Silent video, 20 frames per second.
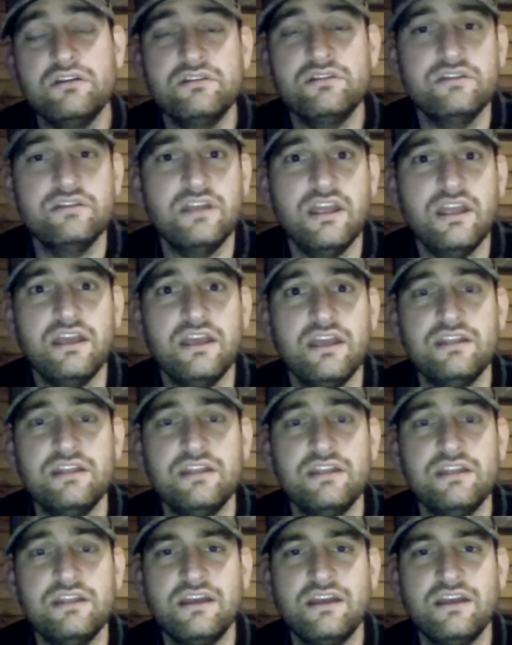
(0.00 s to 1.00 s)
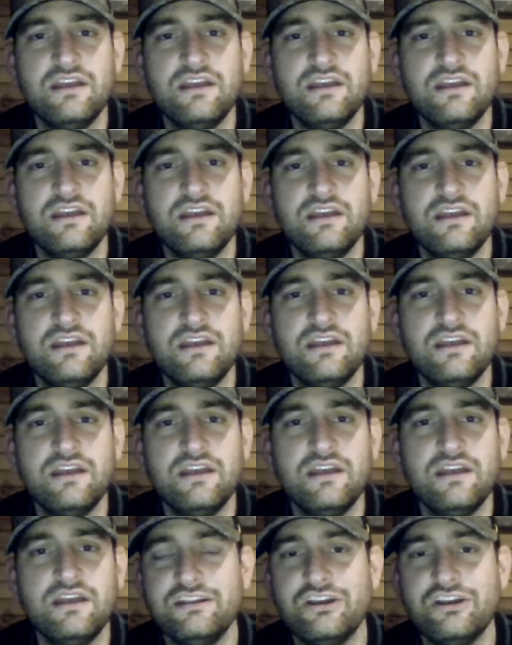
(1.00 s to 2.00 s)
and, uh, you
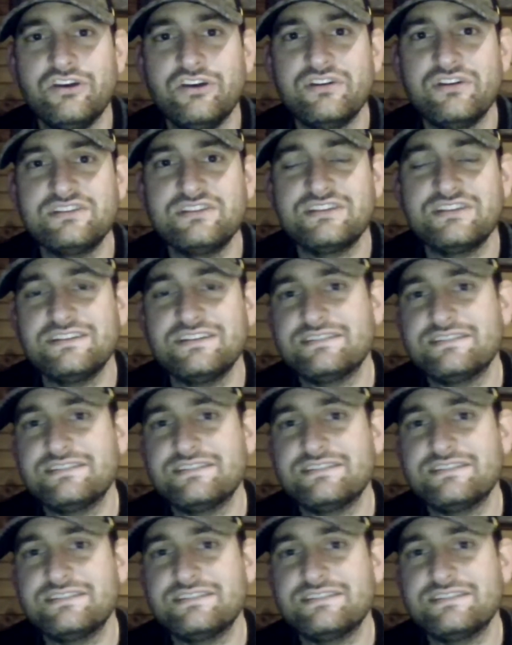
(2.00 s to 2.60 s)
know, it's just,